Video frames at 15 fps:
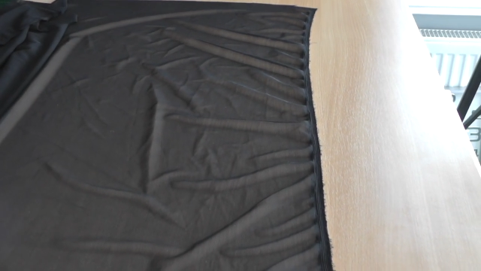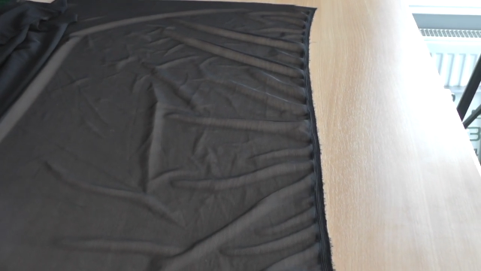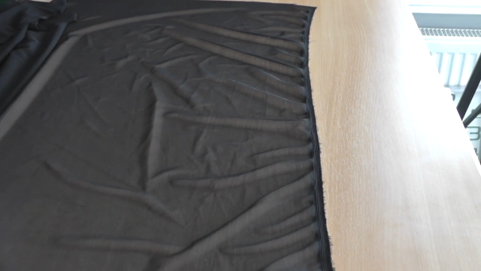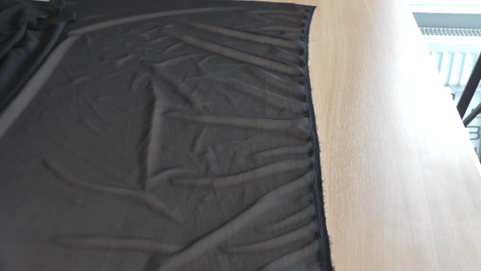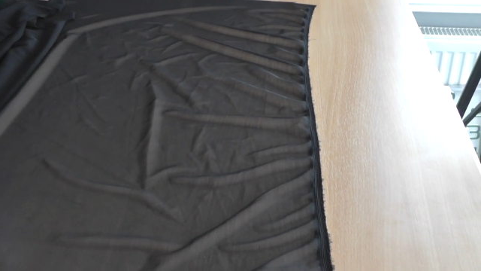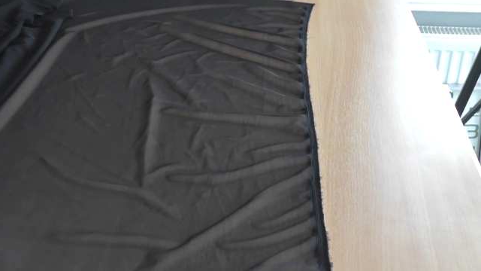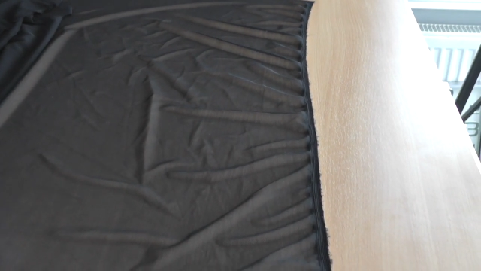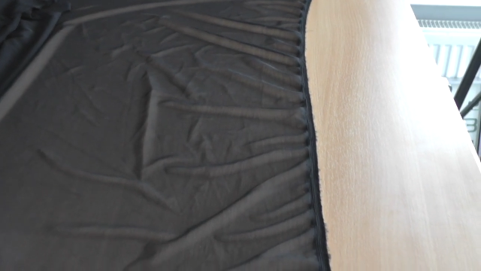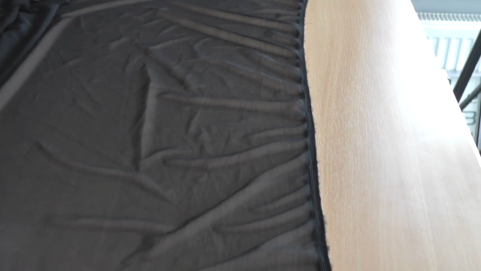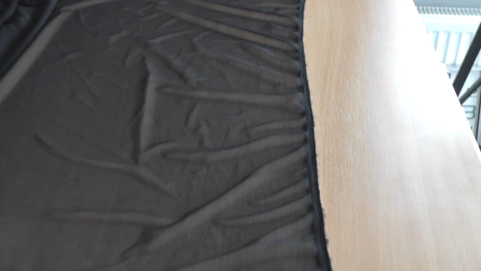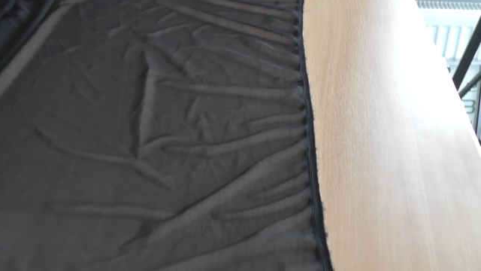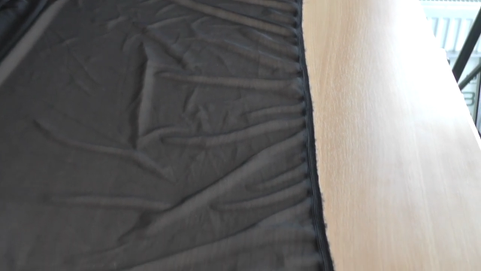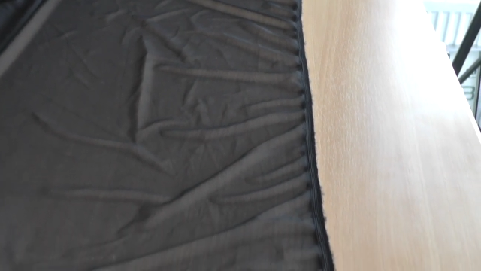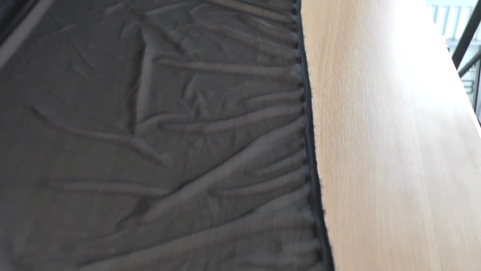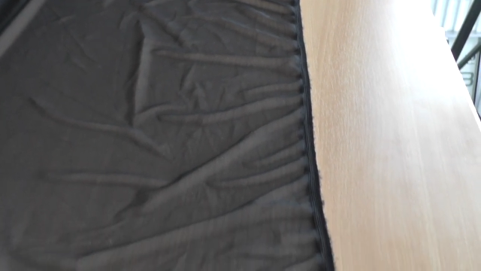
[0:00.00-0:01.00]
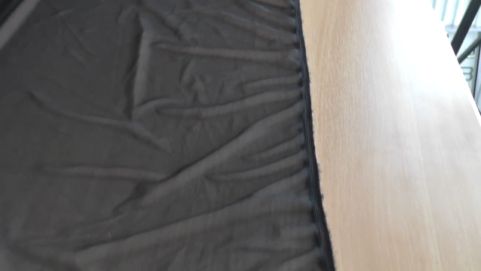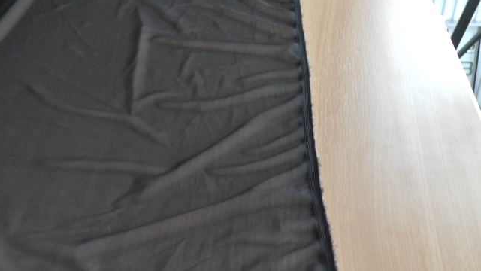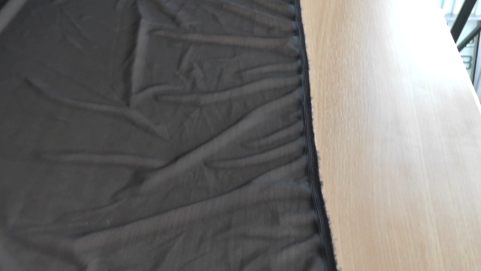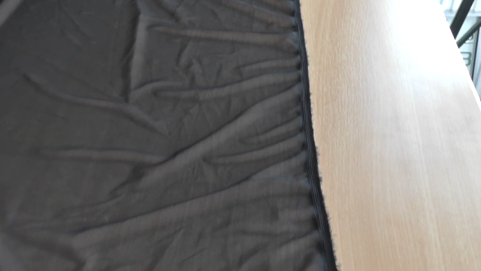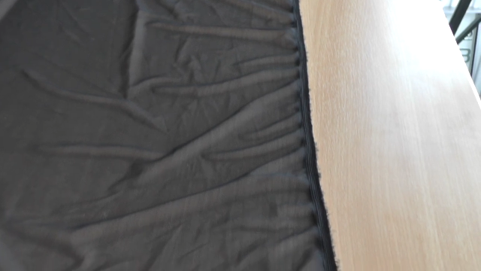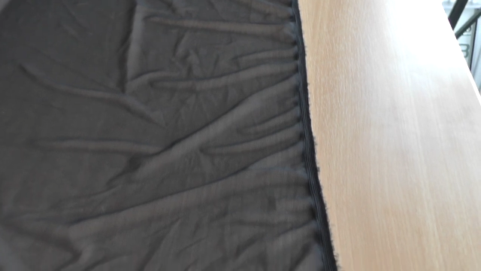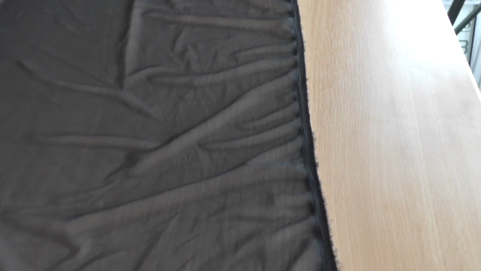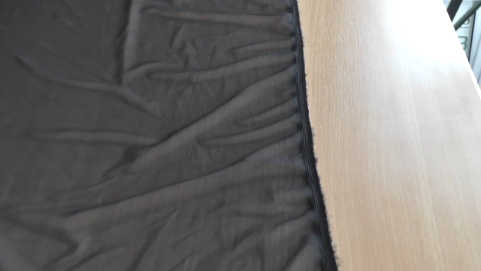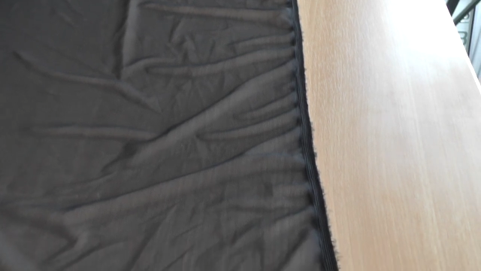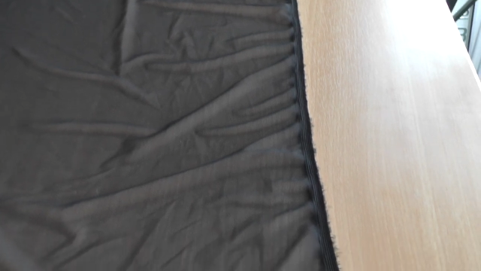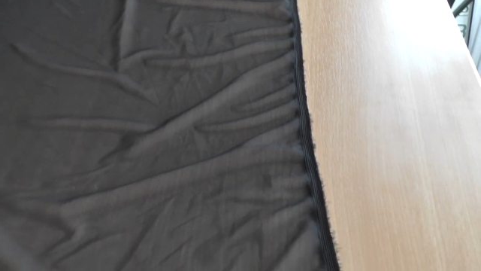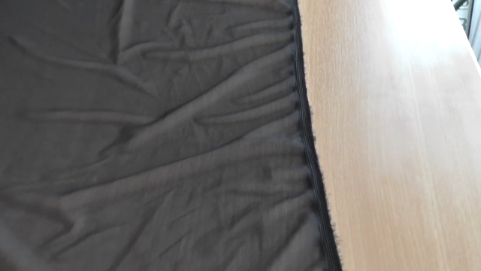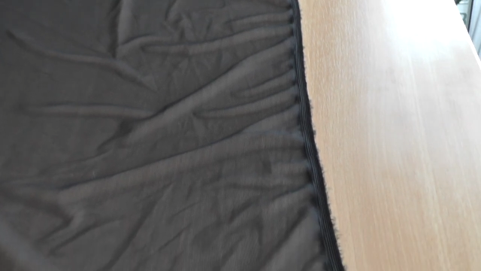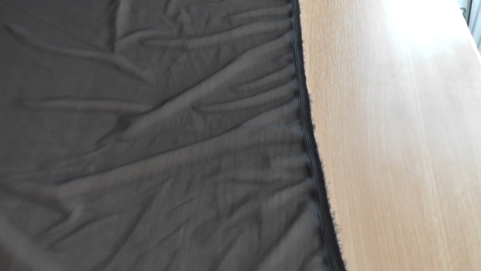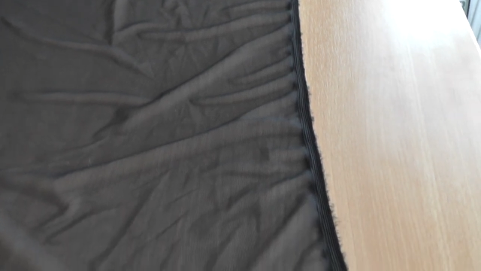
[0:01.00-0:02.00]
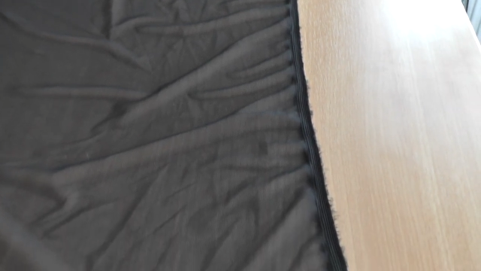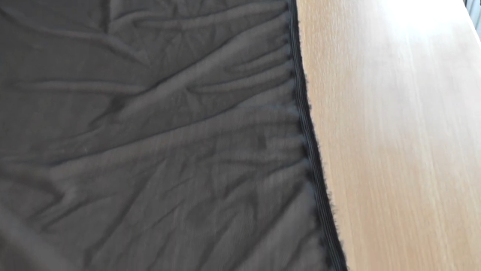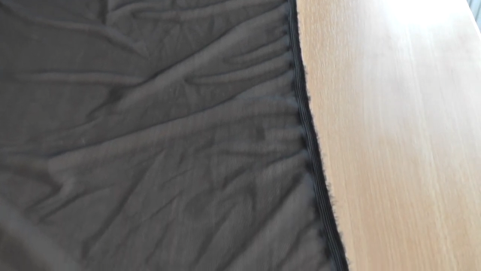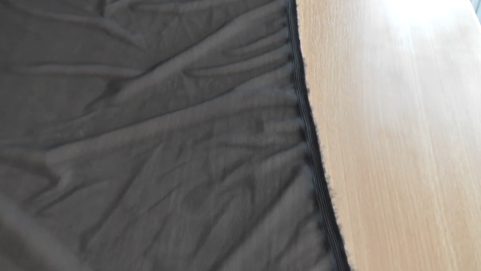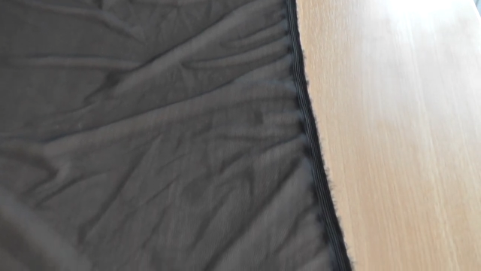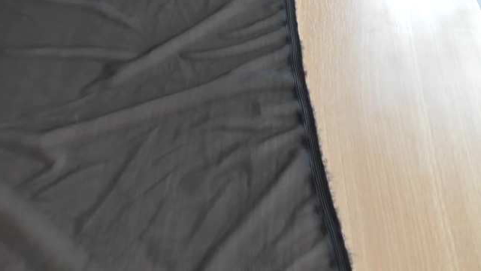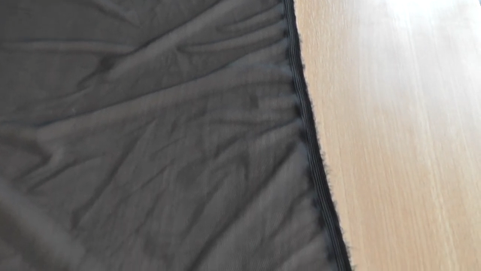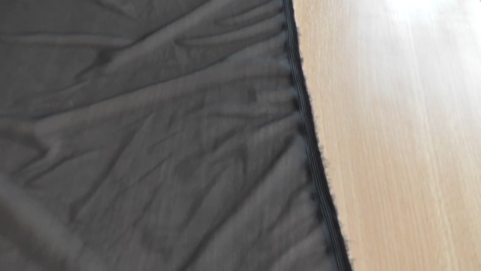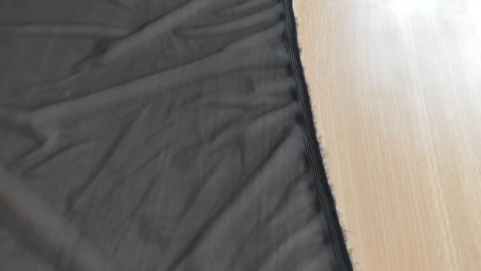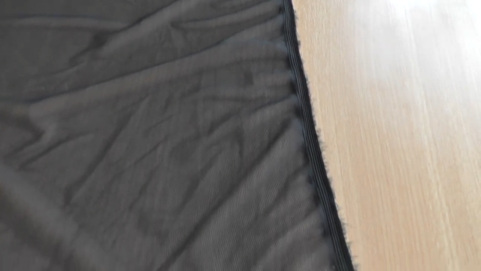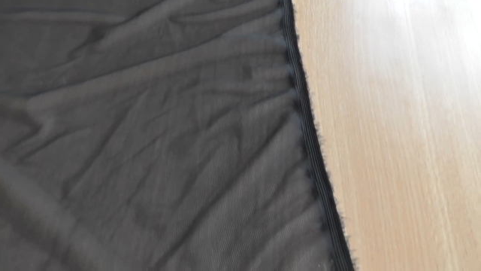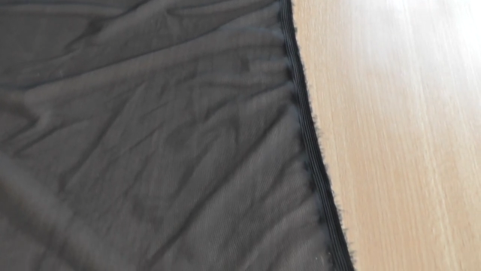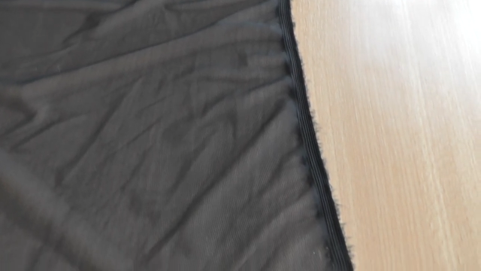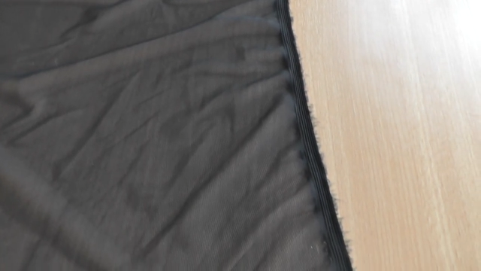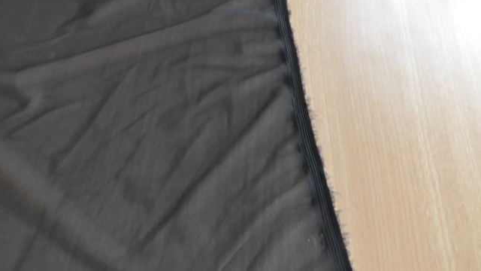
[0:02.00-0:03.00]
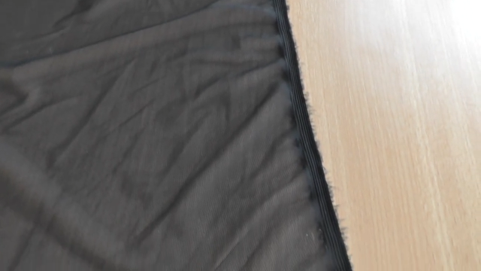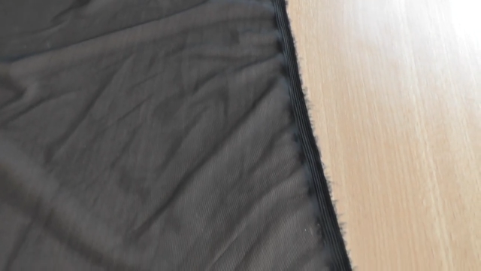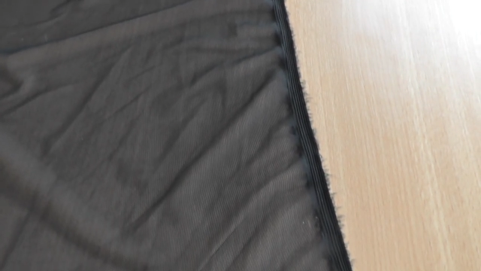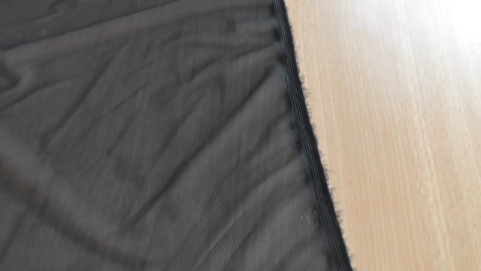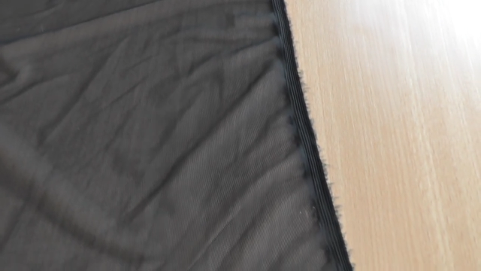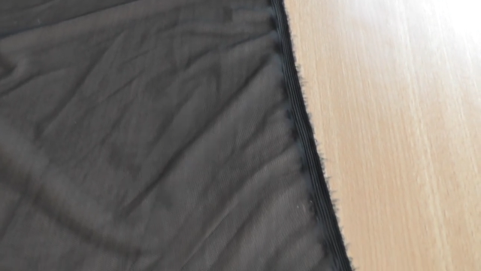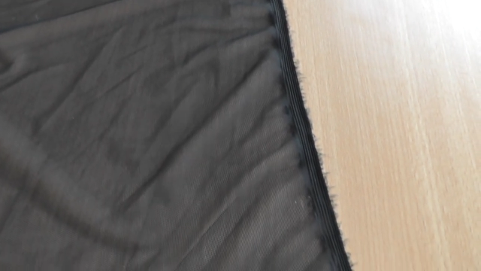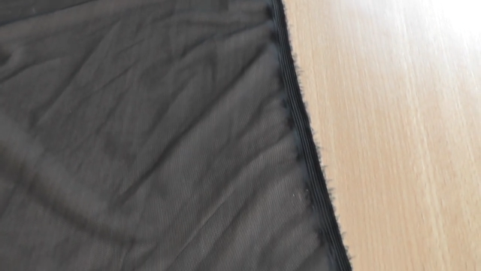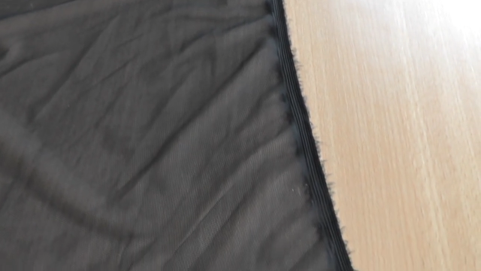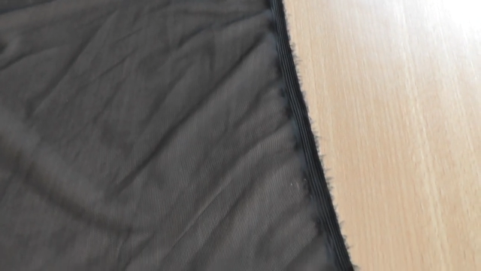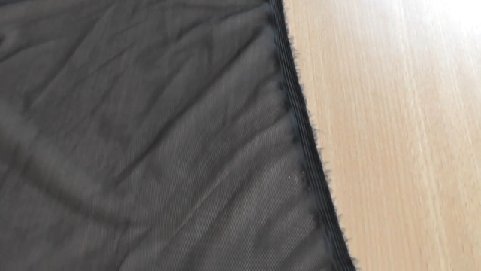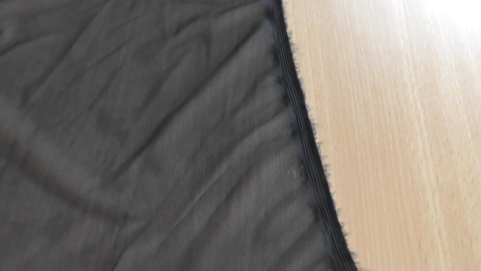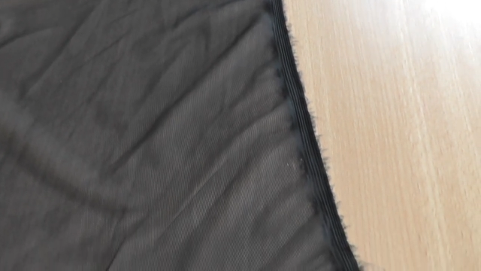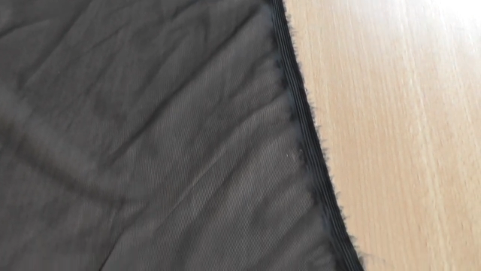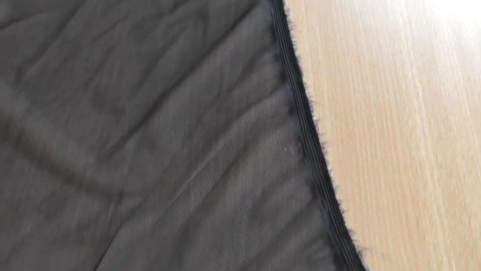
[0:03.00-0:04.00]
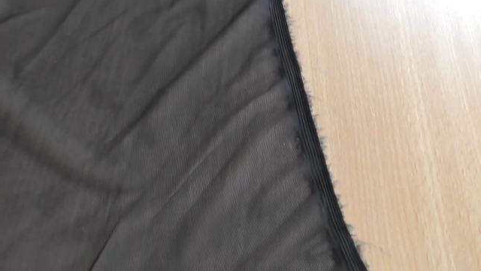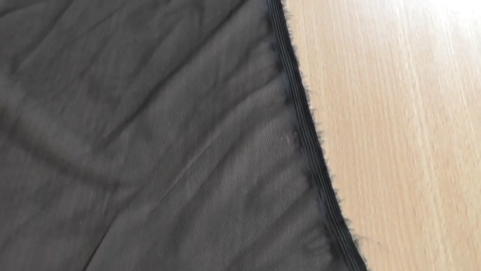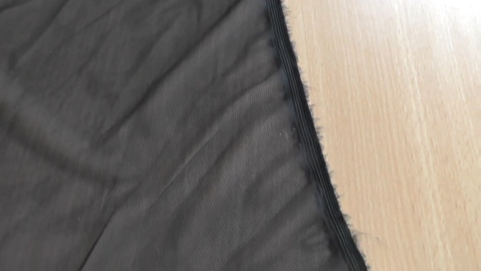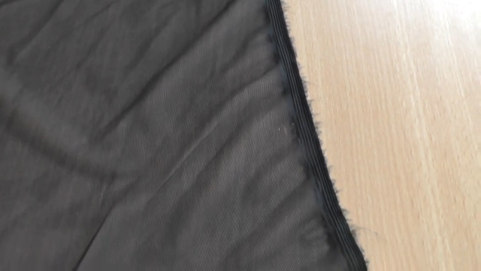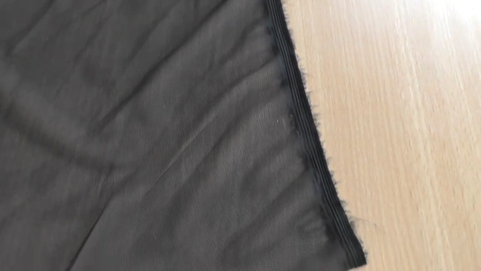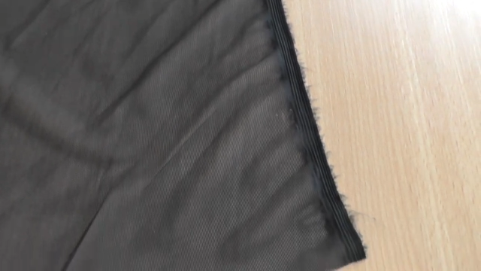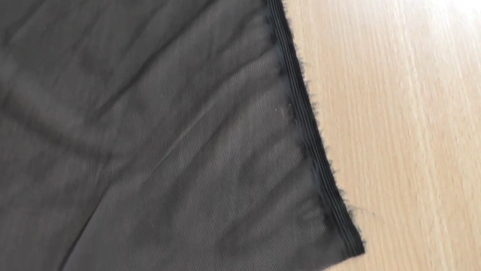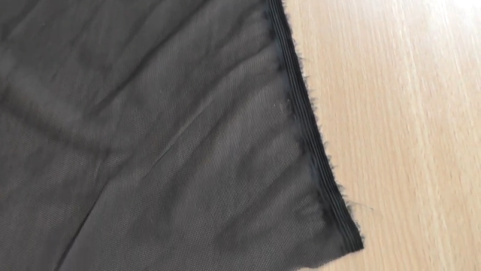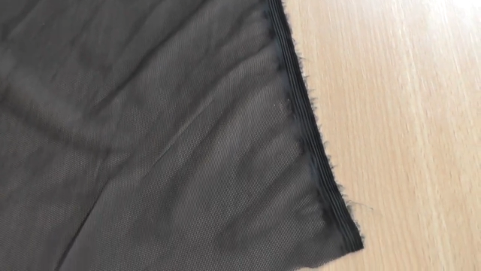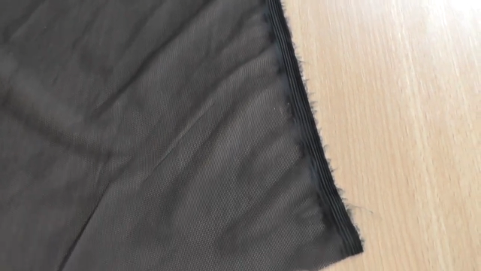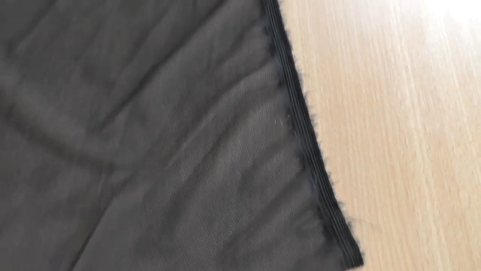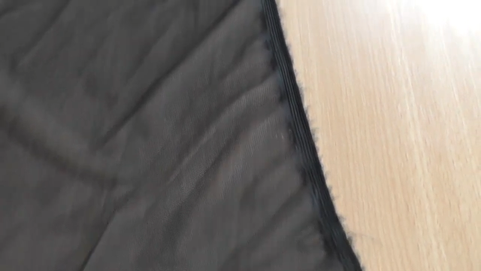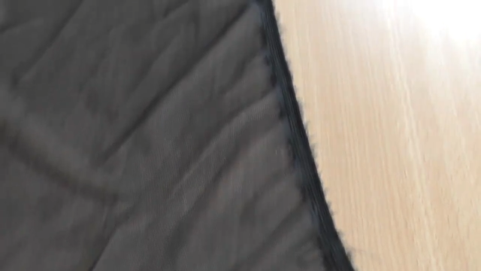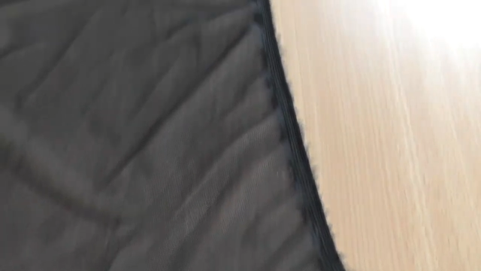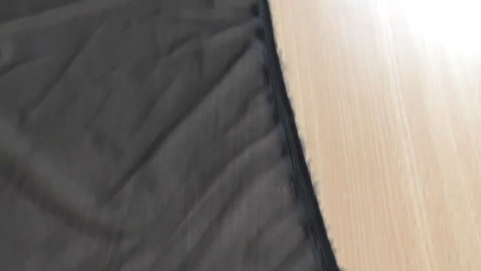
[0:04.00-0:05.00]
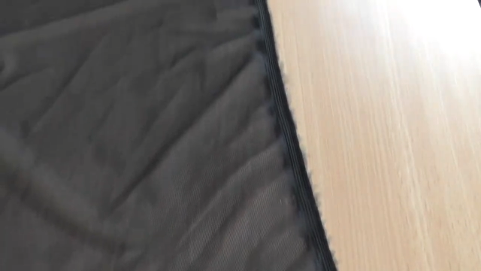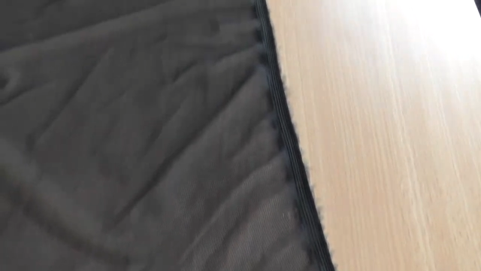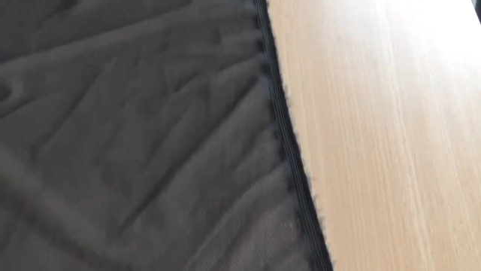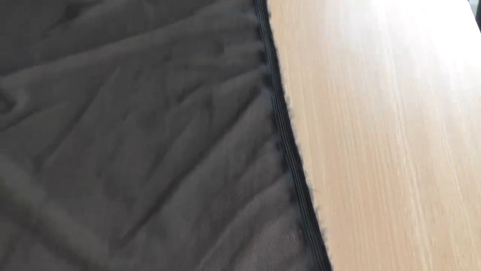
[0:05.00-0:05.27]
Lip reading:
[unreadable: no face in view]